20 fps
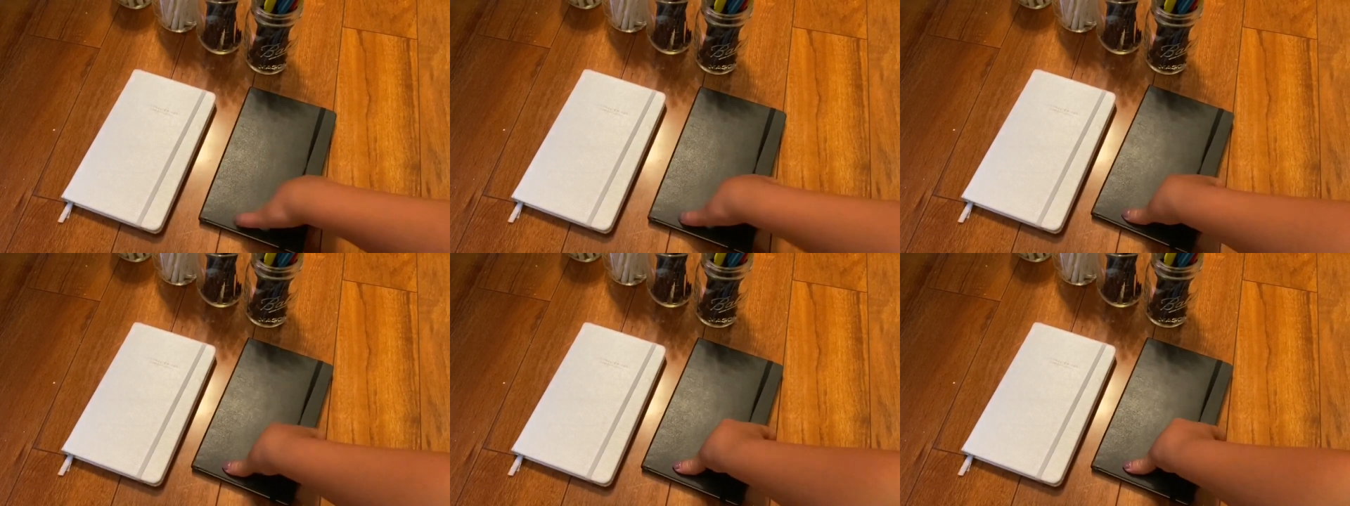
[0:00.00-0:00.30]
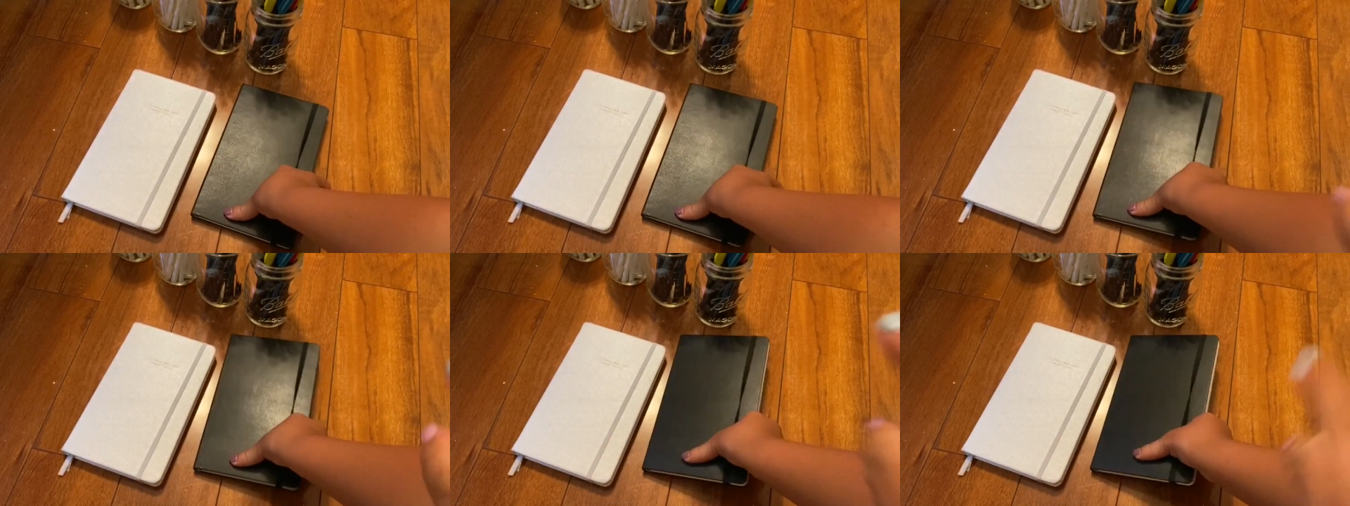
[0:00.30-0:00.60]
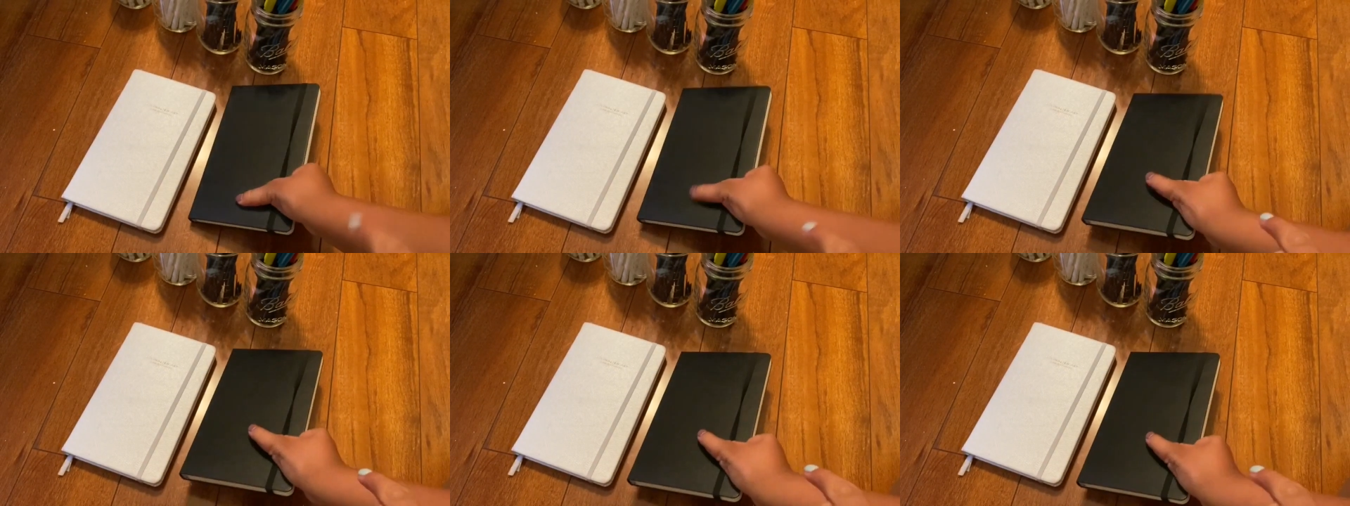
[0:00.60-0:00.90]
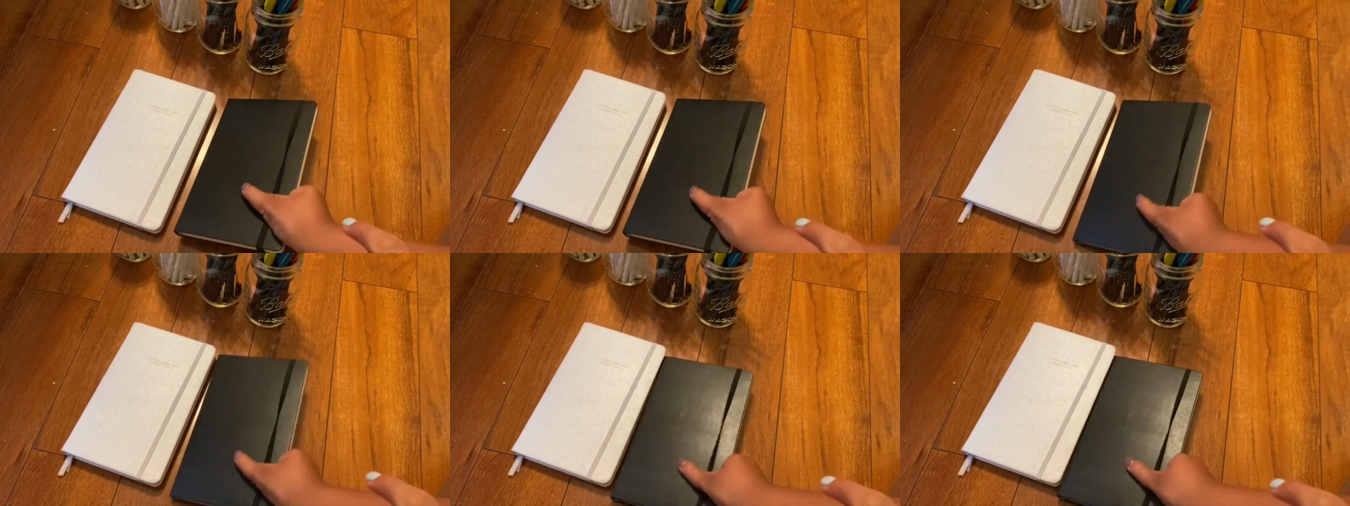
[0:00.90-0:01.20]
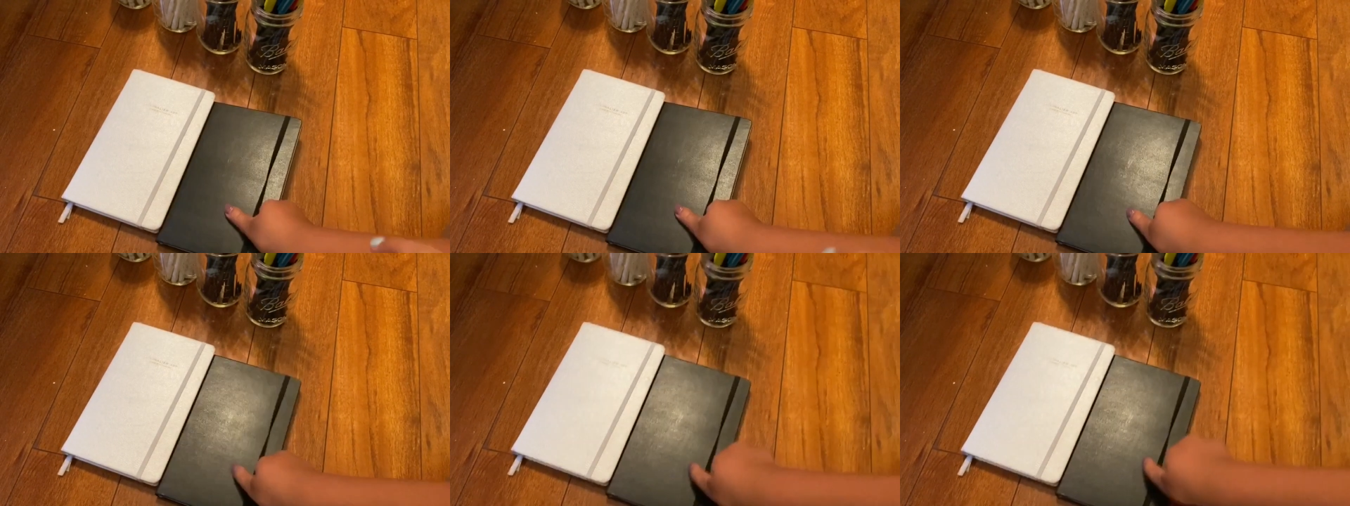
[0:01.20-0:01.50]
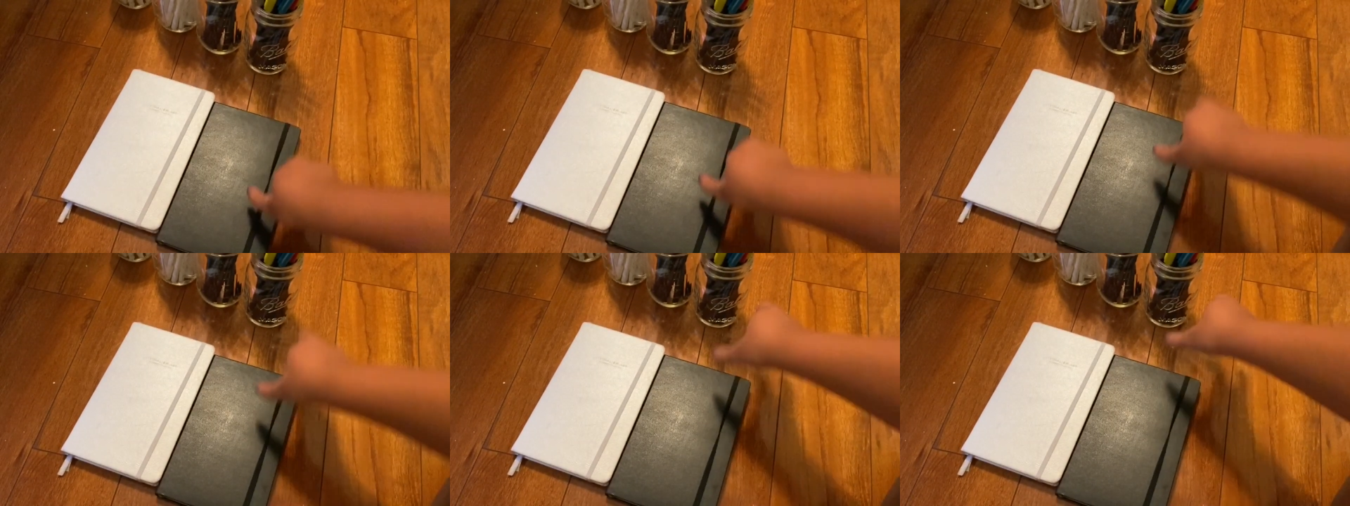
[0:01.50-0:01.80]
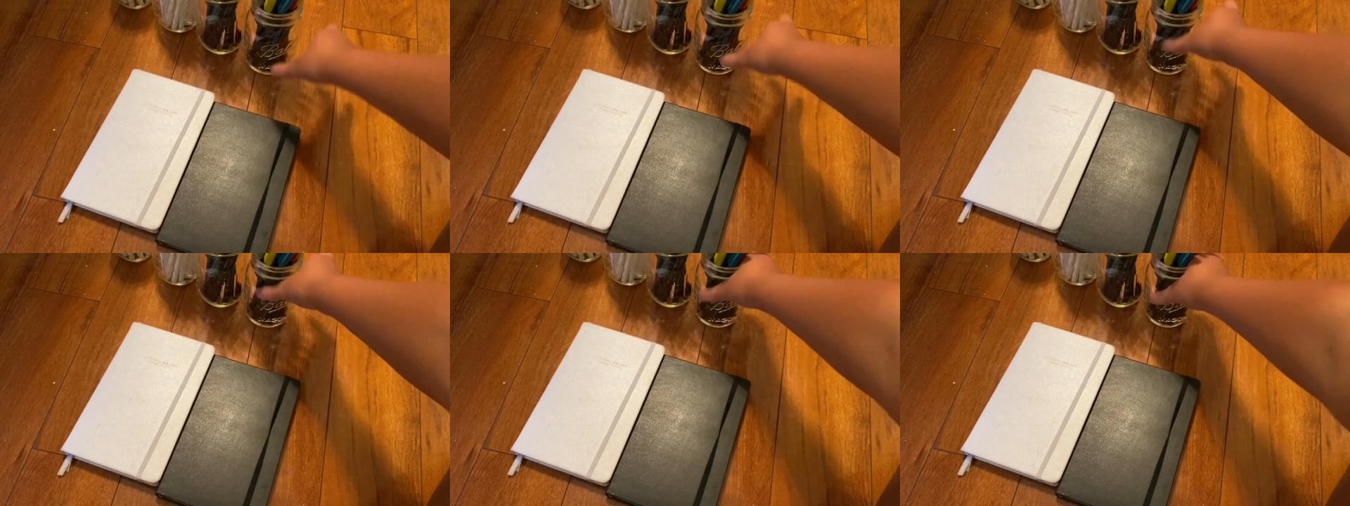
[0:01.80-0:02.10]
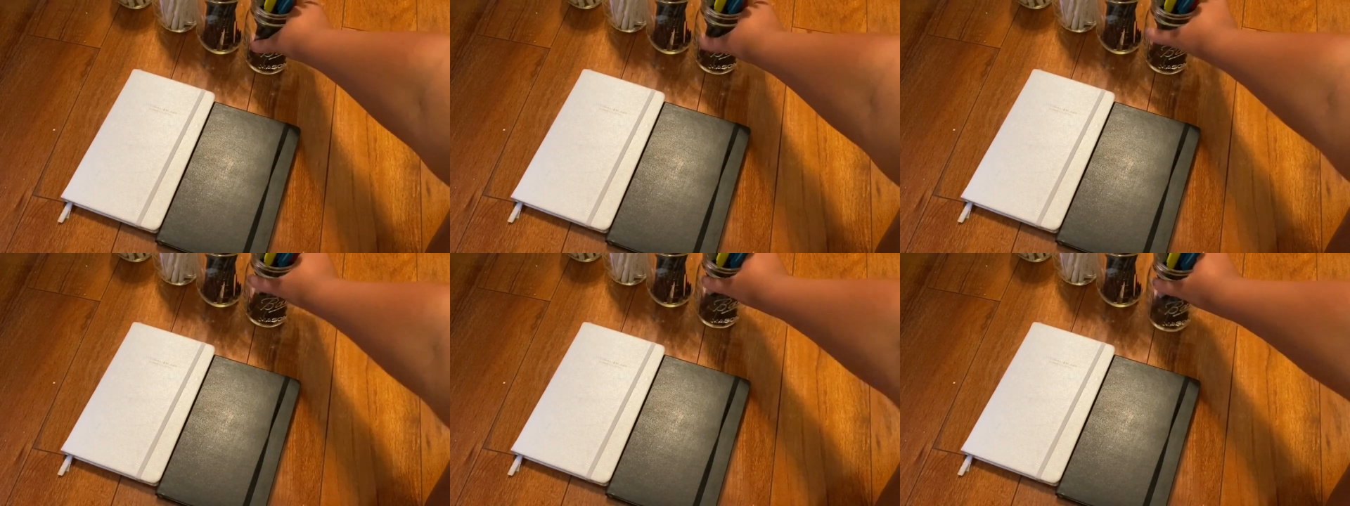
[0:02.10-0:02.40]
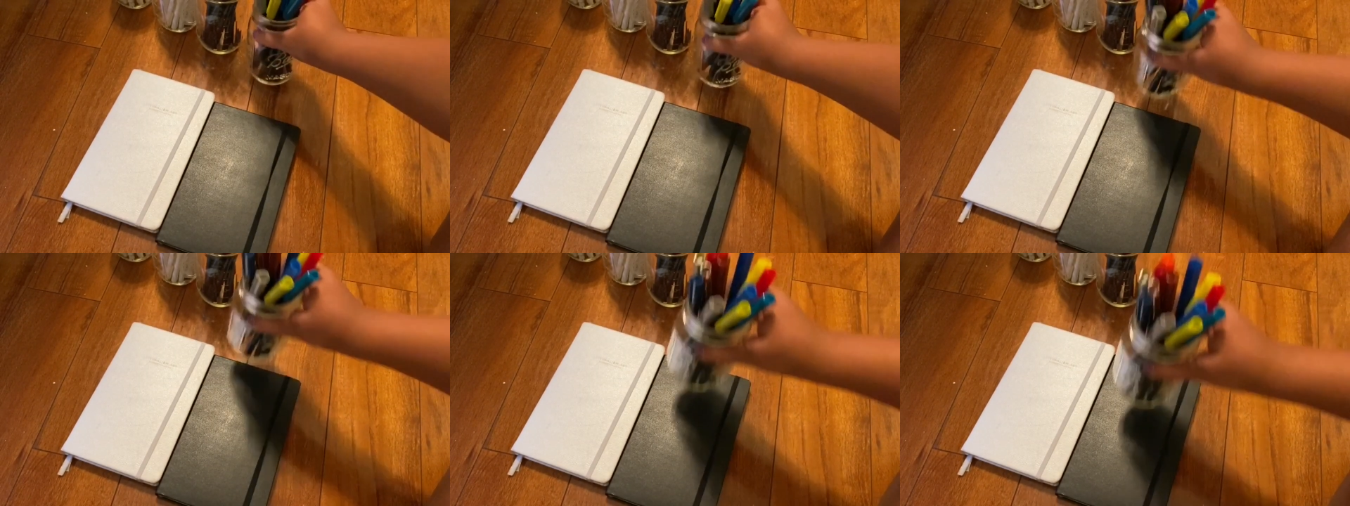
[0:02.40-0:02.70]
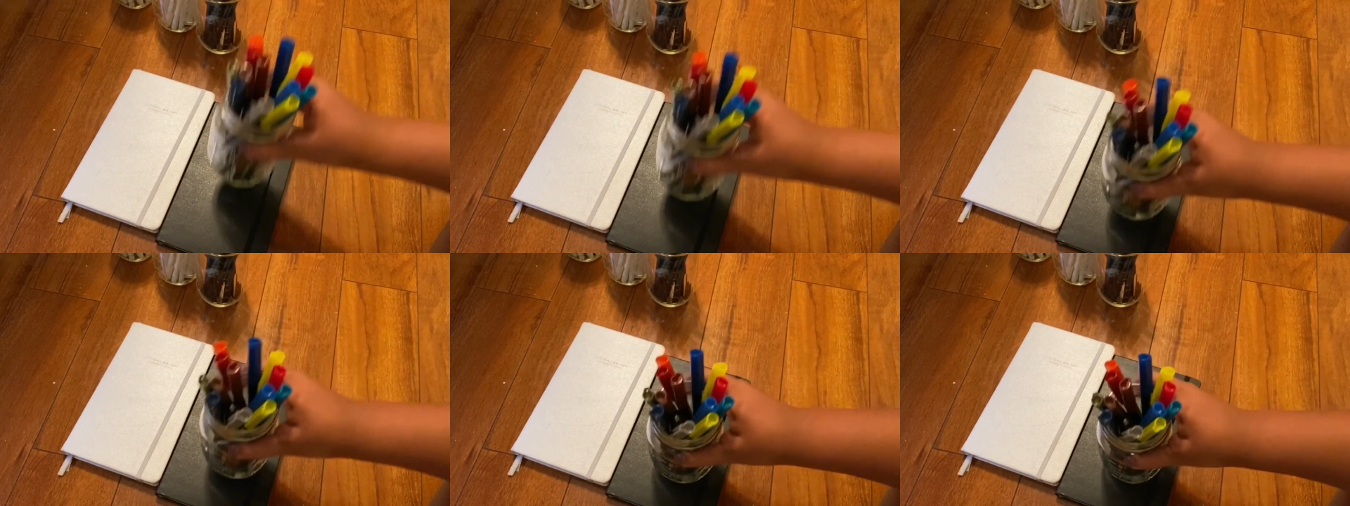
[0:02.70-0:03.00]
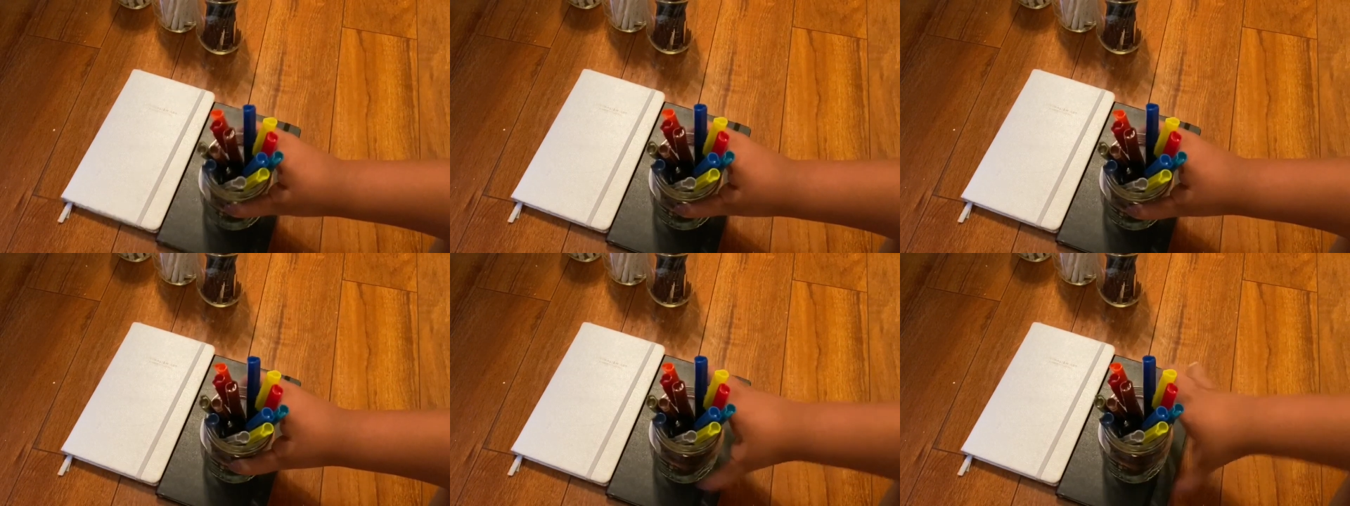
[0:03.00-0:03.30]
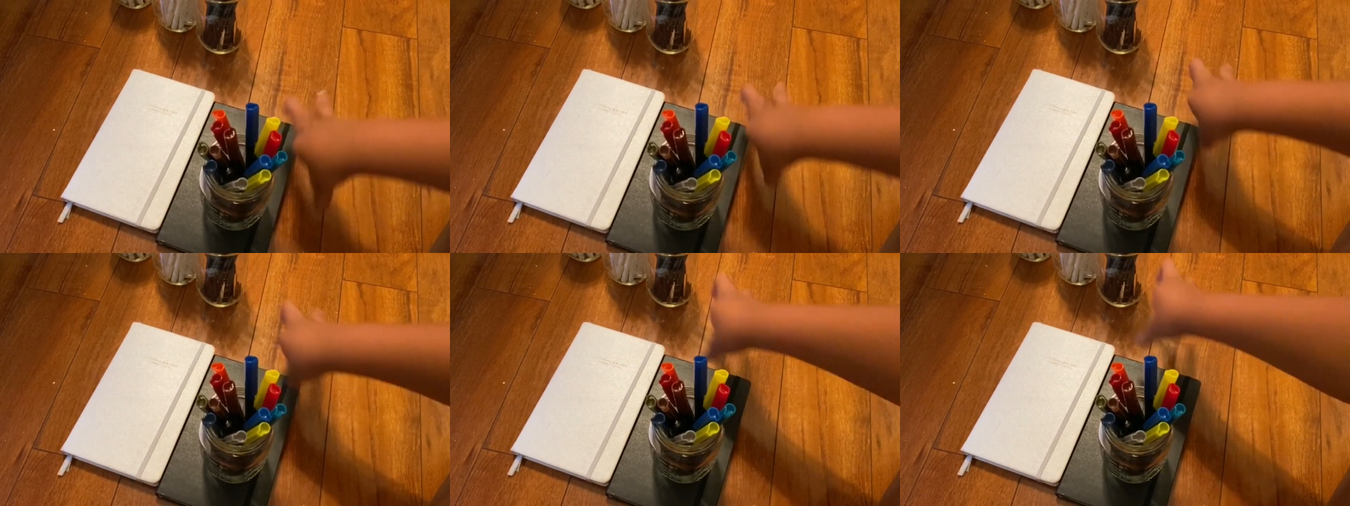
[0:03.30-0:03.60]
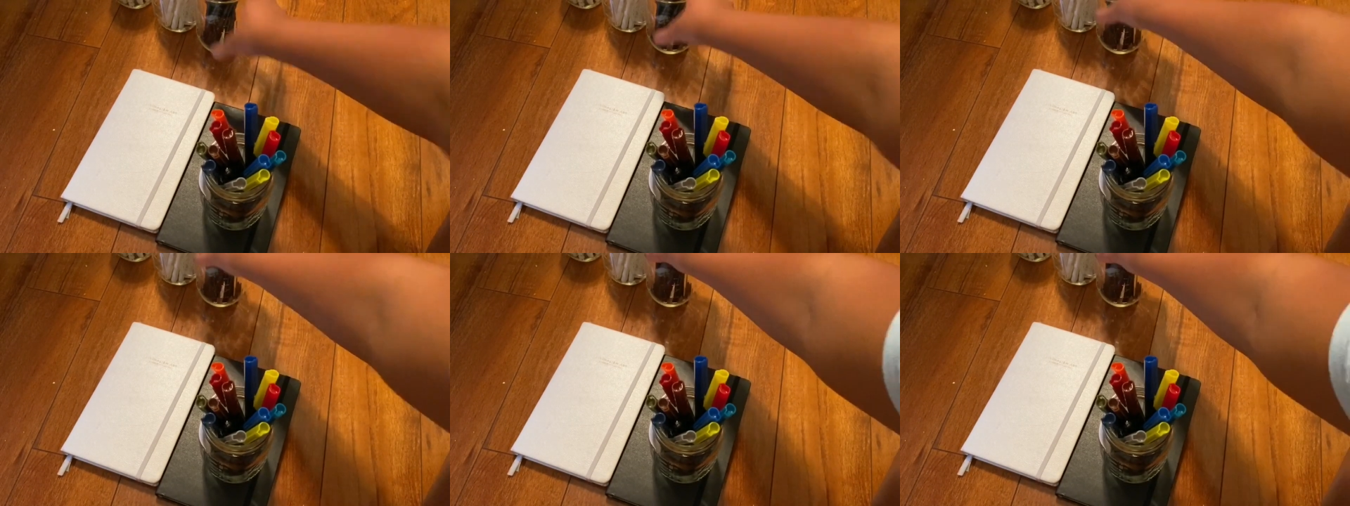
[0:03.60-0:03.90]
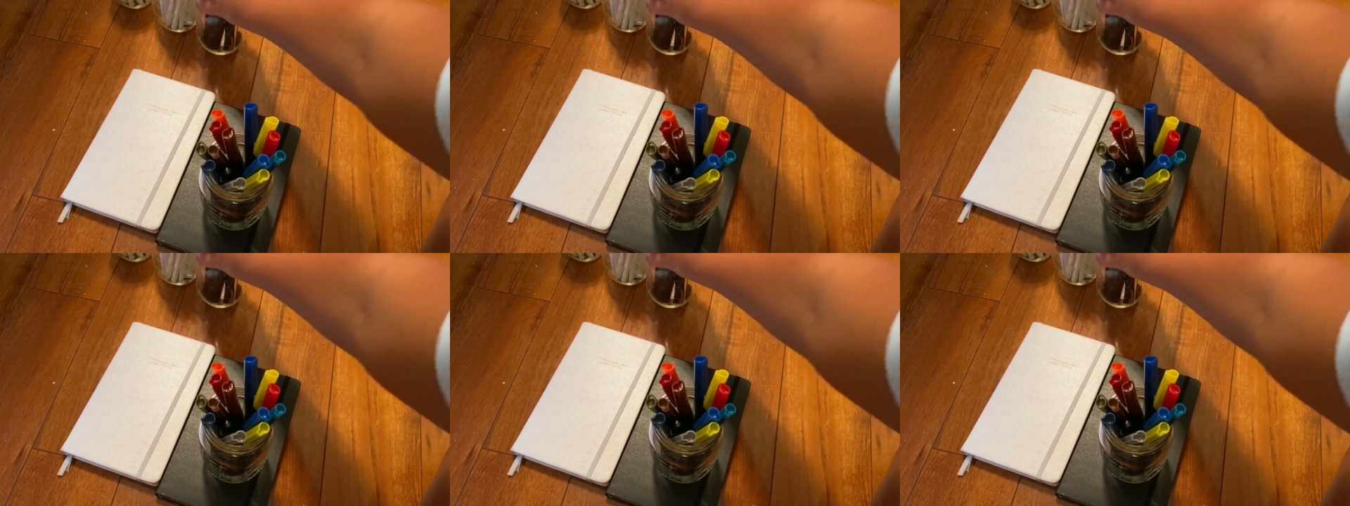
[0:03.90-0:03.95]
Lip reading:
No face is visible, so there are no lips to read.